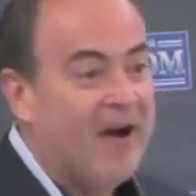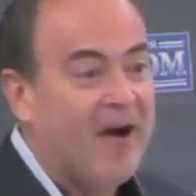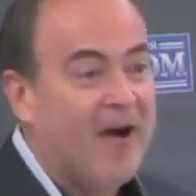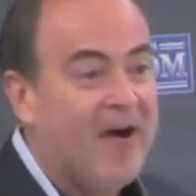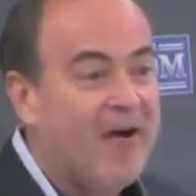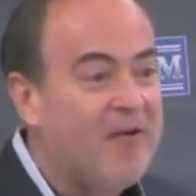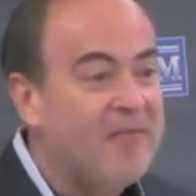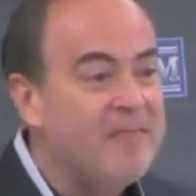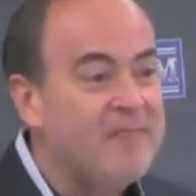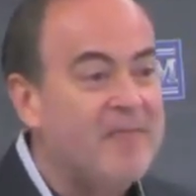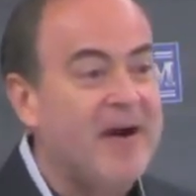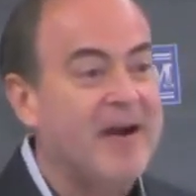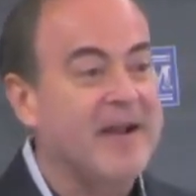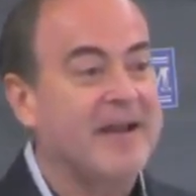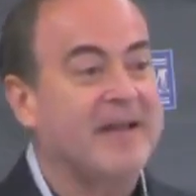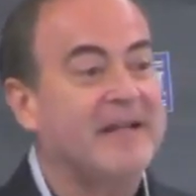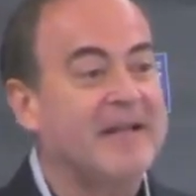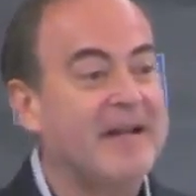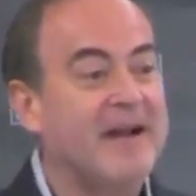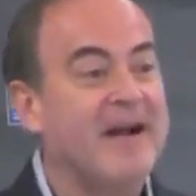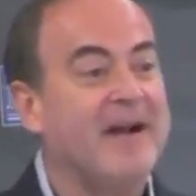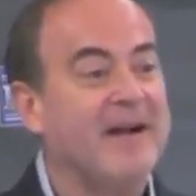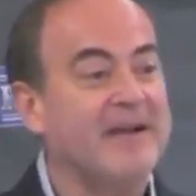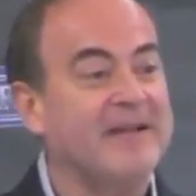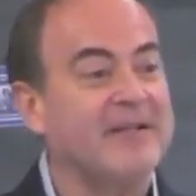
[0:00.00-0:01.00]
Oh my
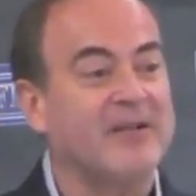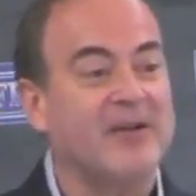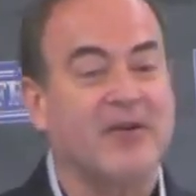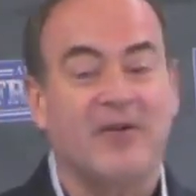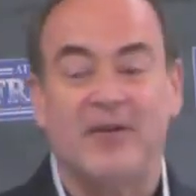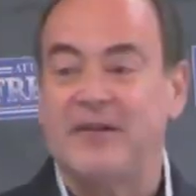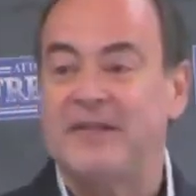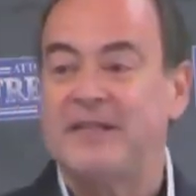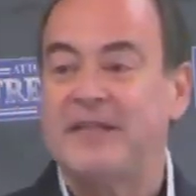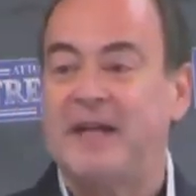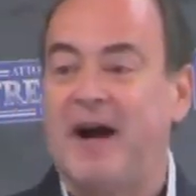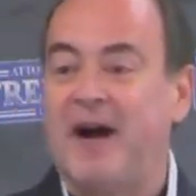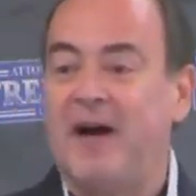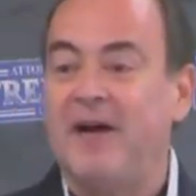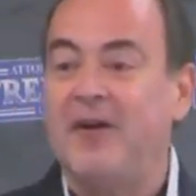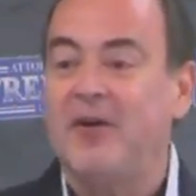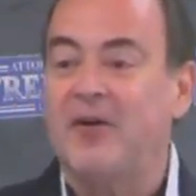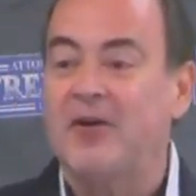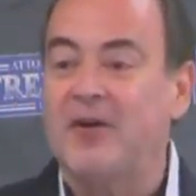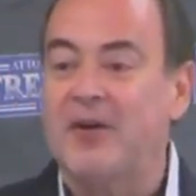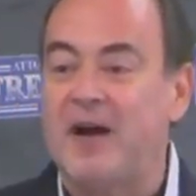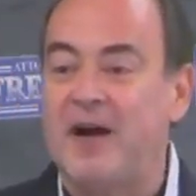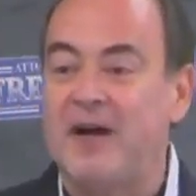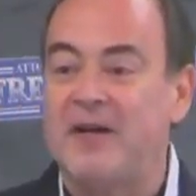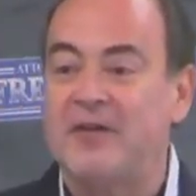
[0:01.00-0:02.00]
gosh, our
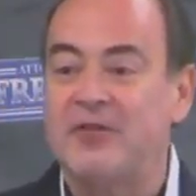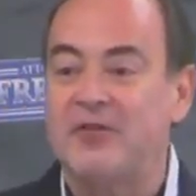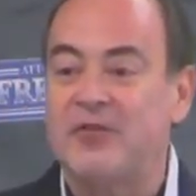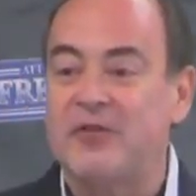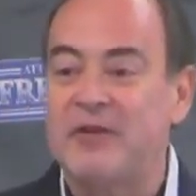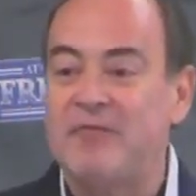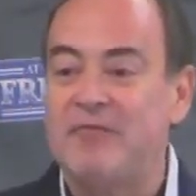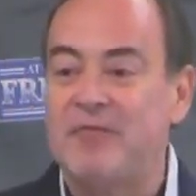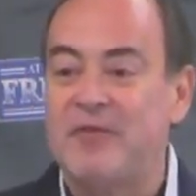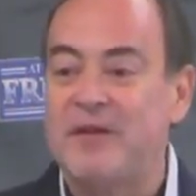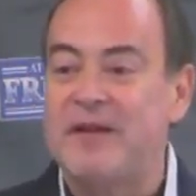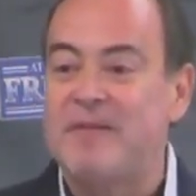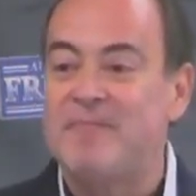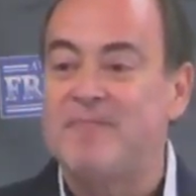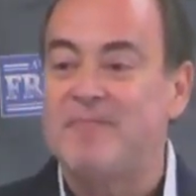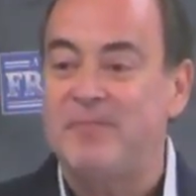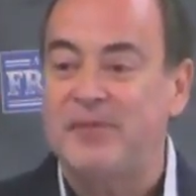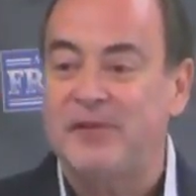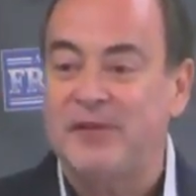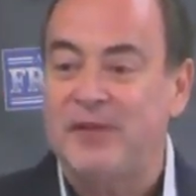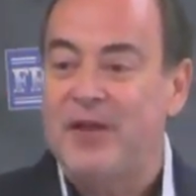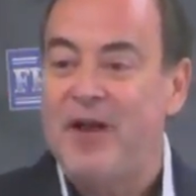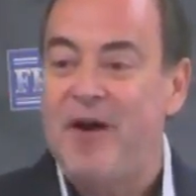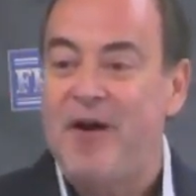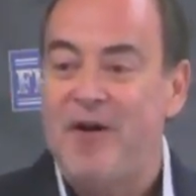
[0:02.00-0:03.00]
entire country would
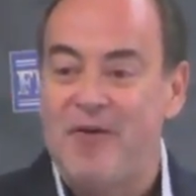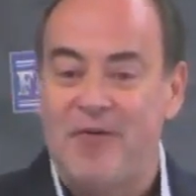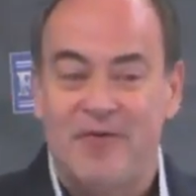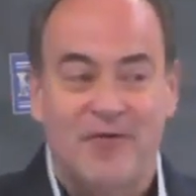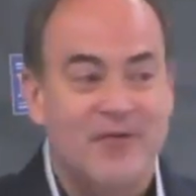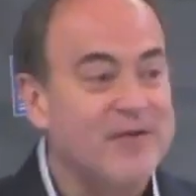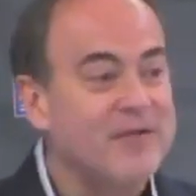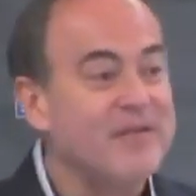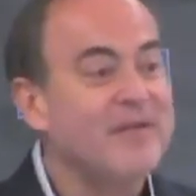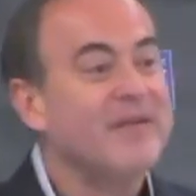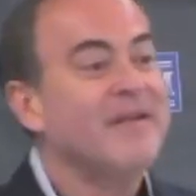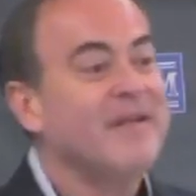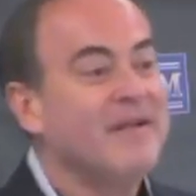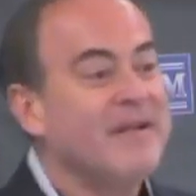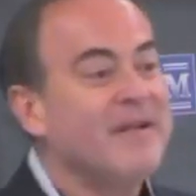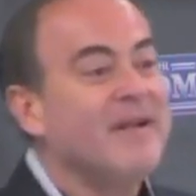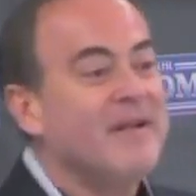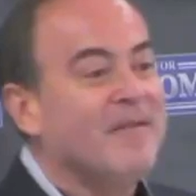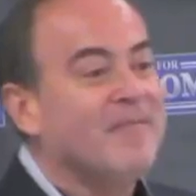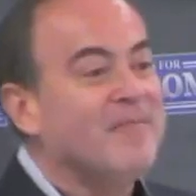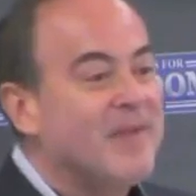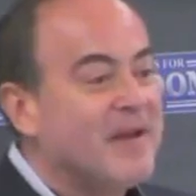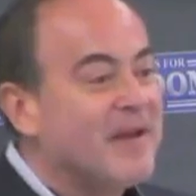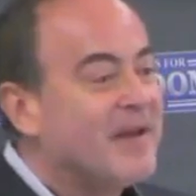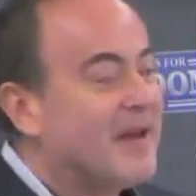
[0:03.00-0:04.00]
implode
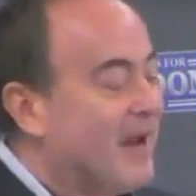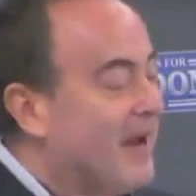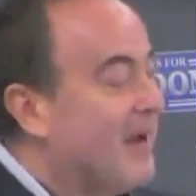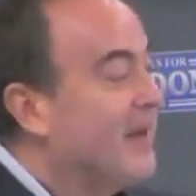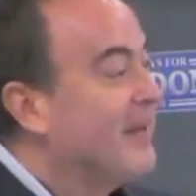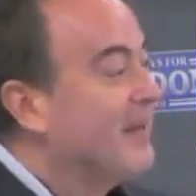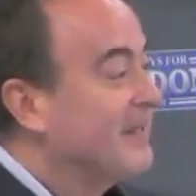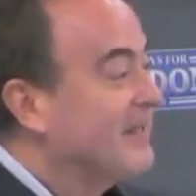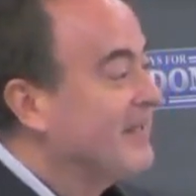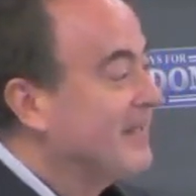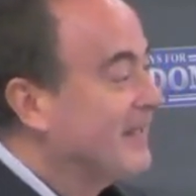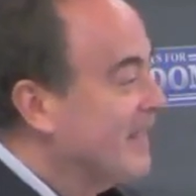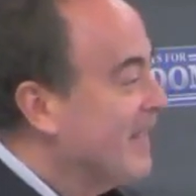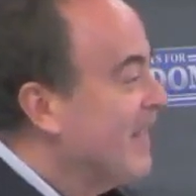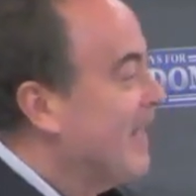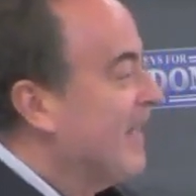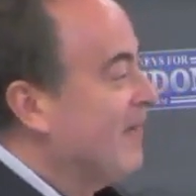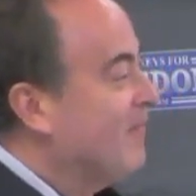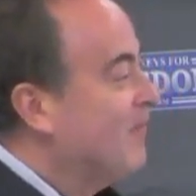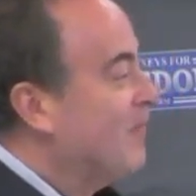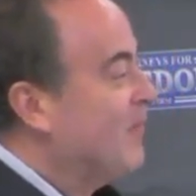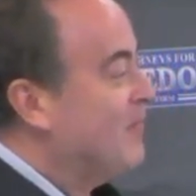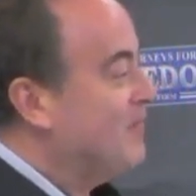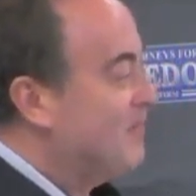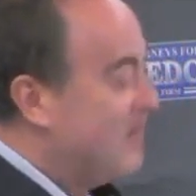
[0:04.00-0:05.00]
because
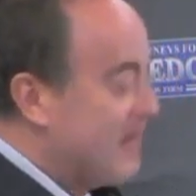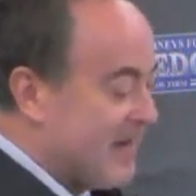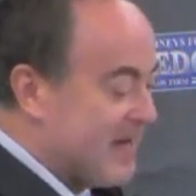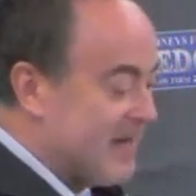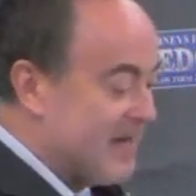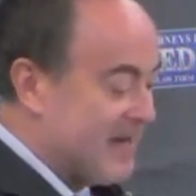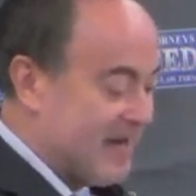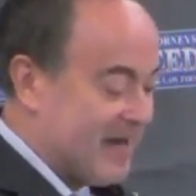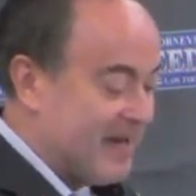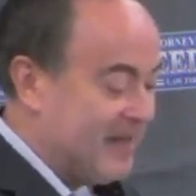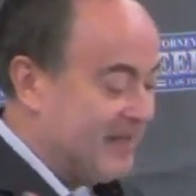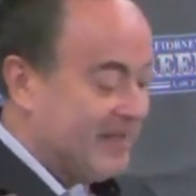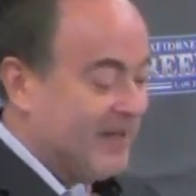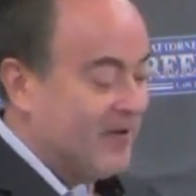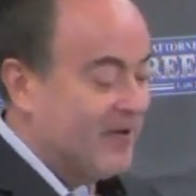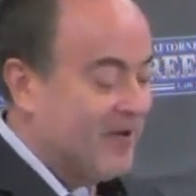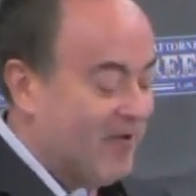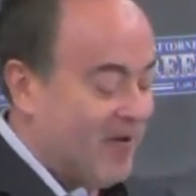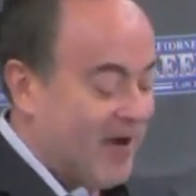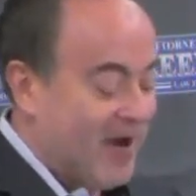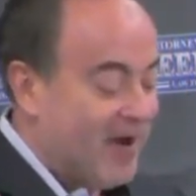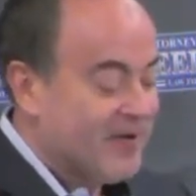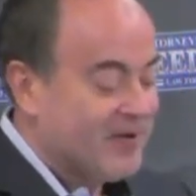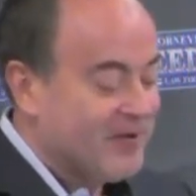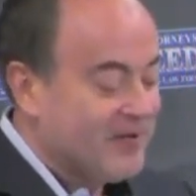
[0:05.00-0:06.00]
it would be, you
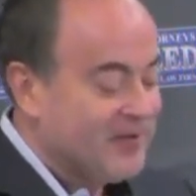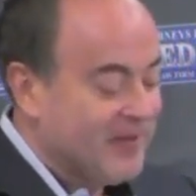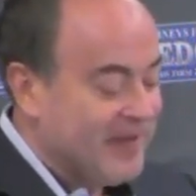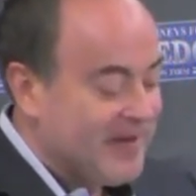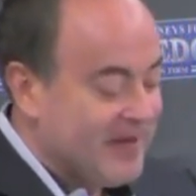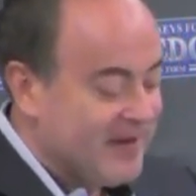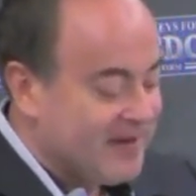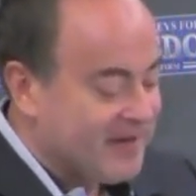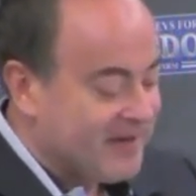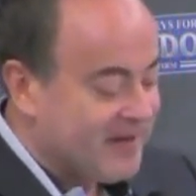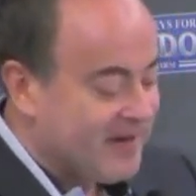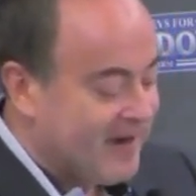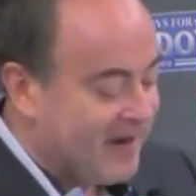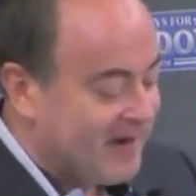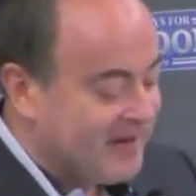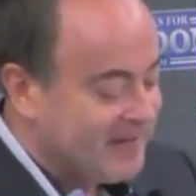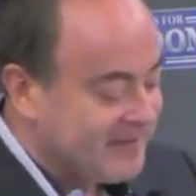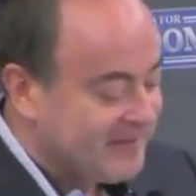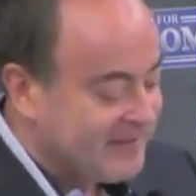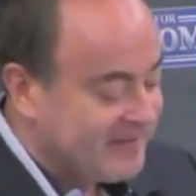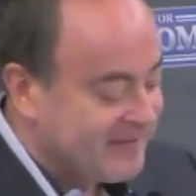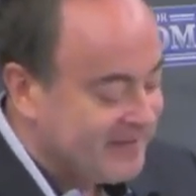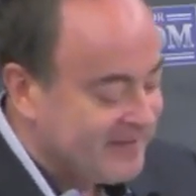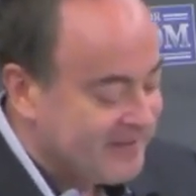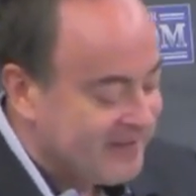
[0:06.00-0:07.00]
know, utterly
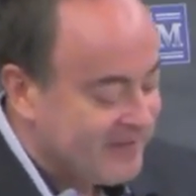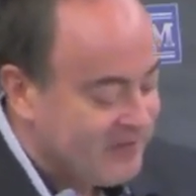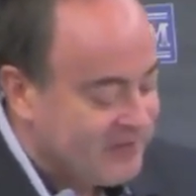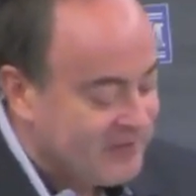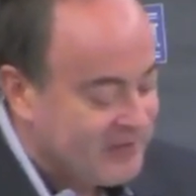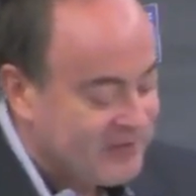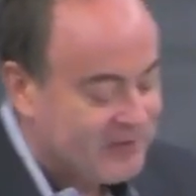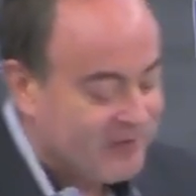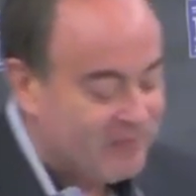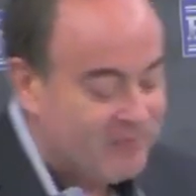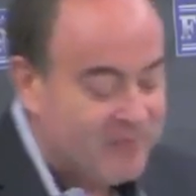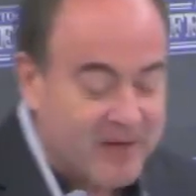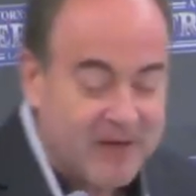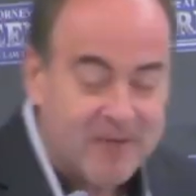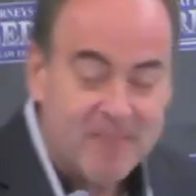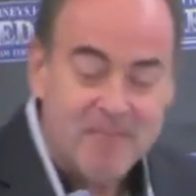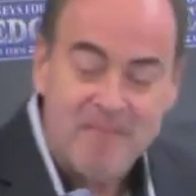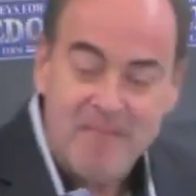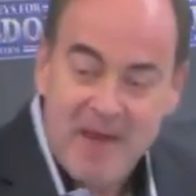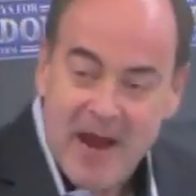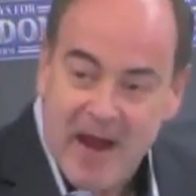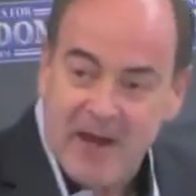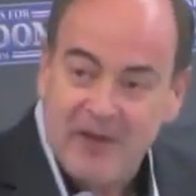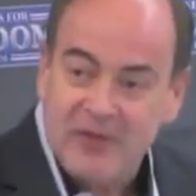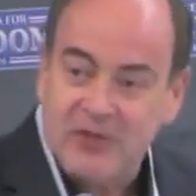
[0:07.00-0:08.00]
unconstitutional. But
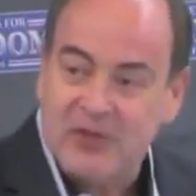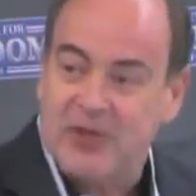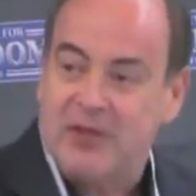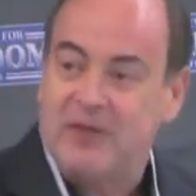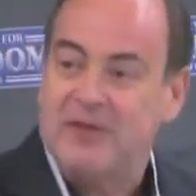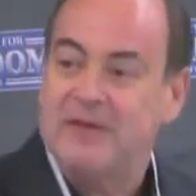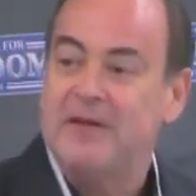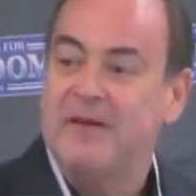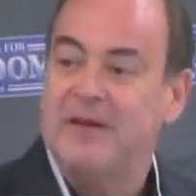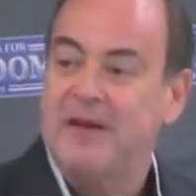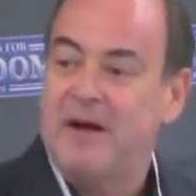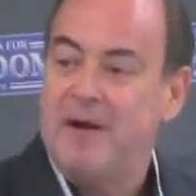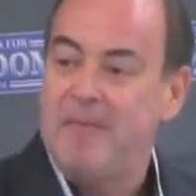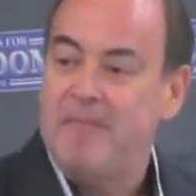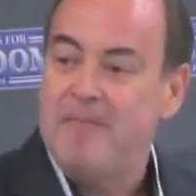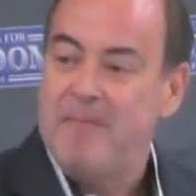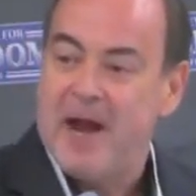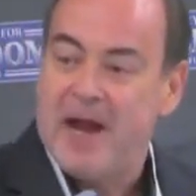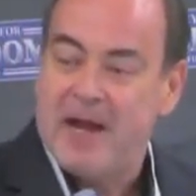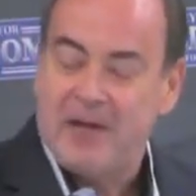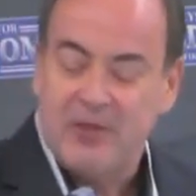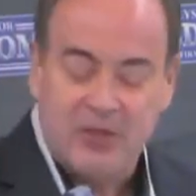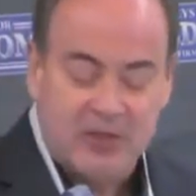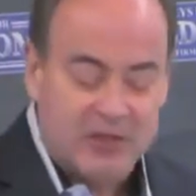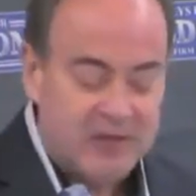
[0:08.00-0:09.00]
imagine
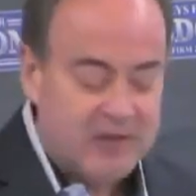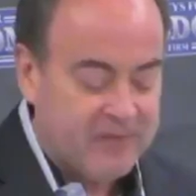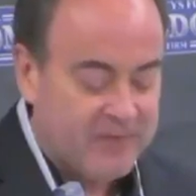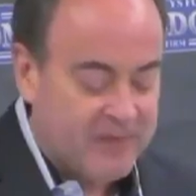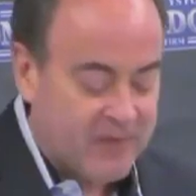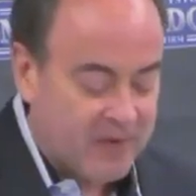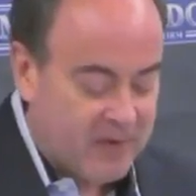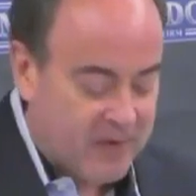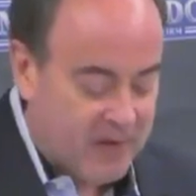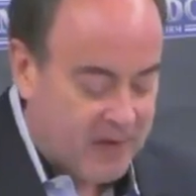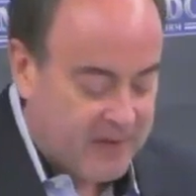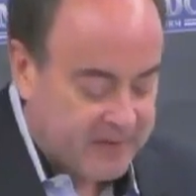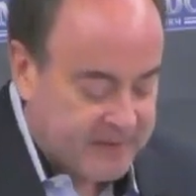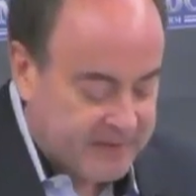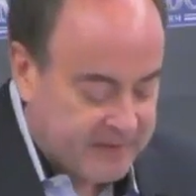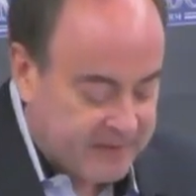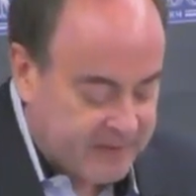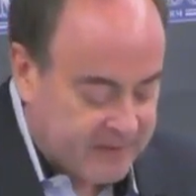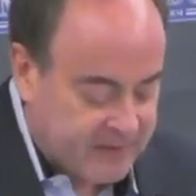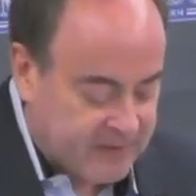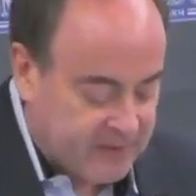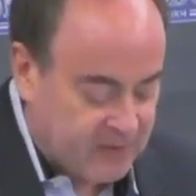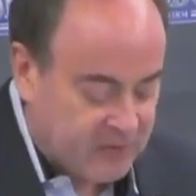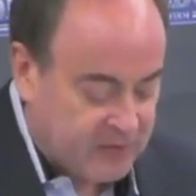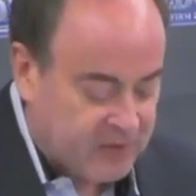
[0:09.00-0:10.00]
if our
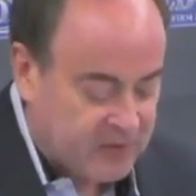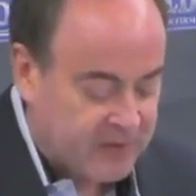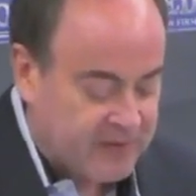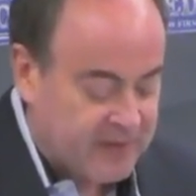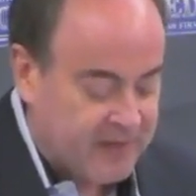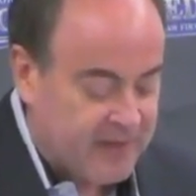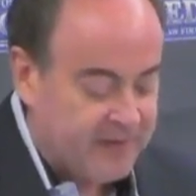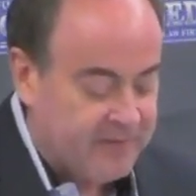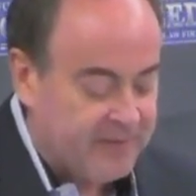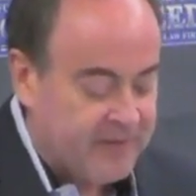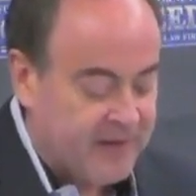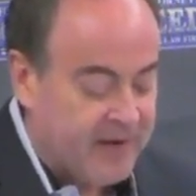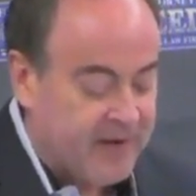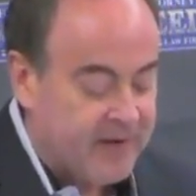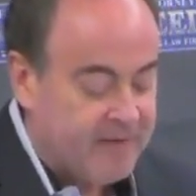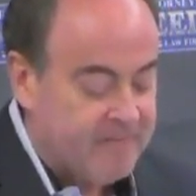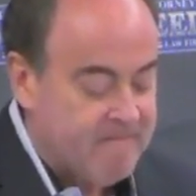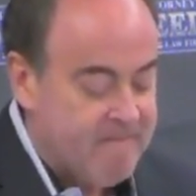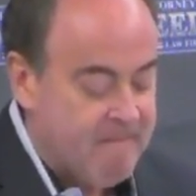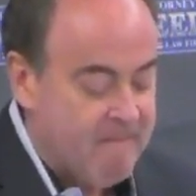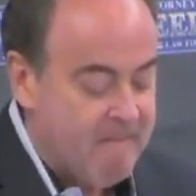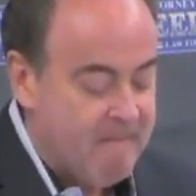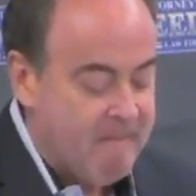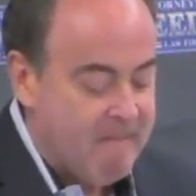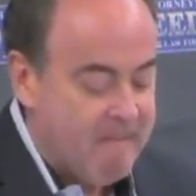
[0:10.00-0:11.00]
Constitution had that.
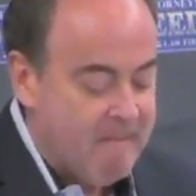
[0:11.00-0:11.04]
